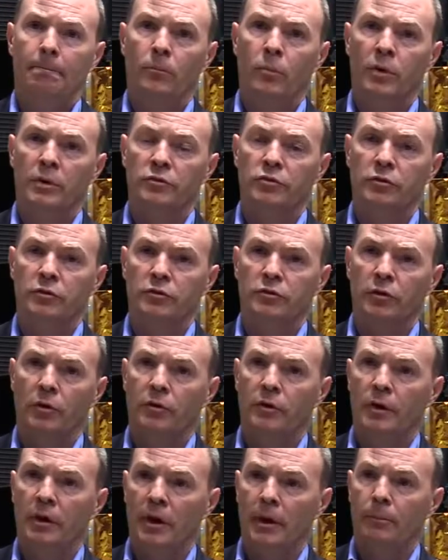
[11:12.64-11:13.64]
which is
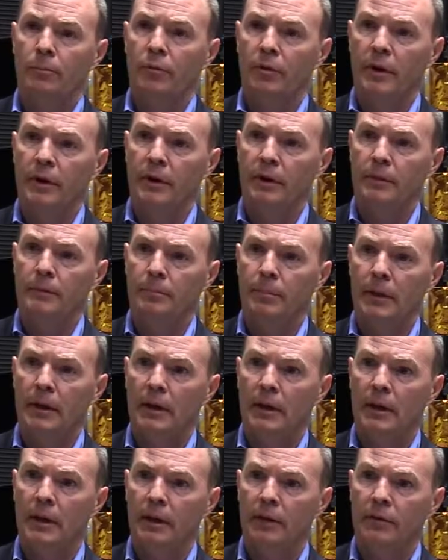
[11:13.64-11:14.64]
owned and operated
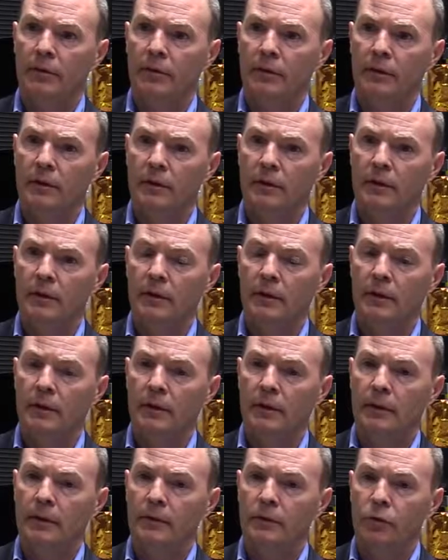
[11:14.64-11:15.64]
by
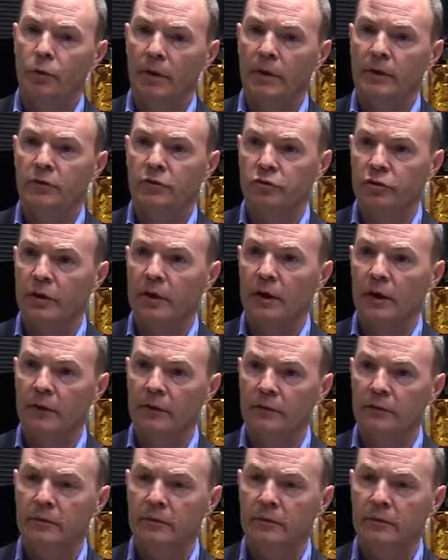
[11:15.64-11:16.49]
the USGS,